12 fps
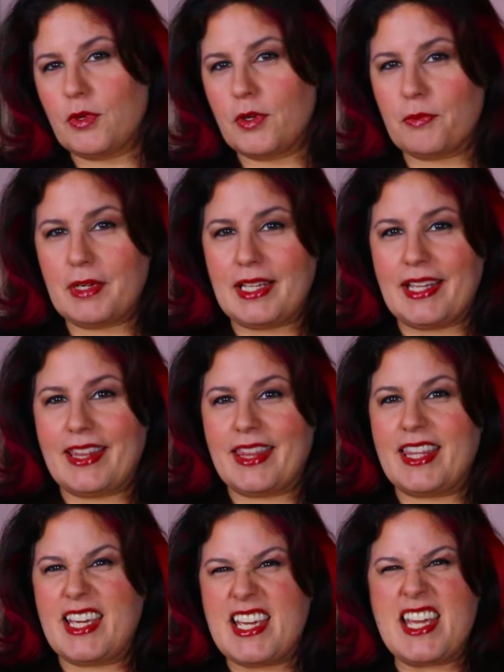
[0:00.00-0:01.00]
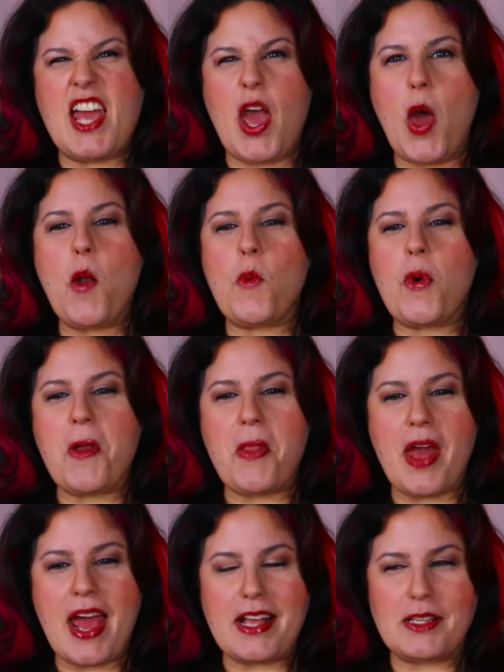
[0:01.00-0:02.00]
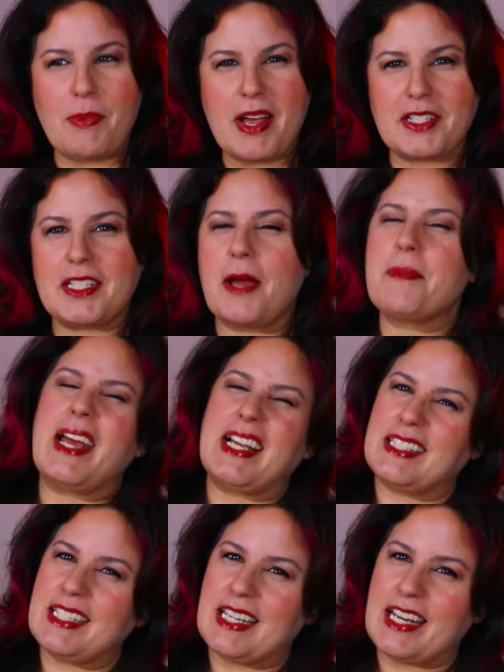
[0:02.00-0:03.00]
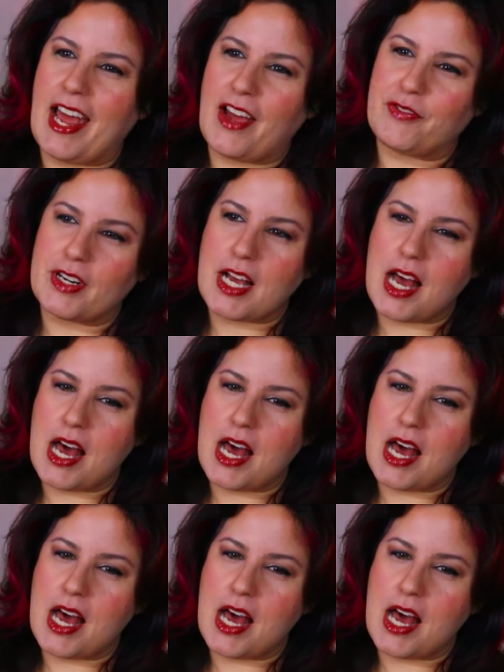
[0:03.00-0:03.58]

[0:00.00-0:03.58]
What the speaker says: weren't really a thing yet, were they? Especially, I'm guessing, in Africa.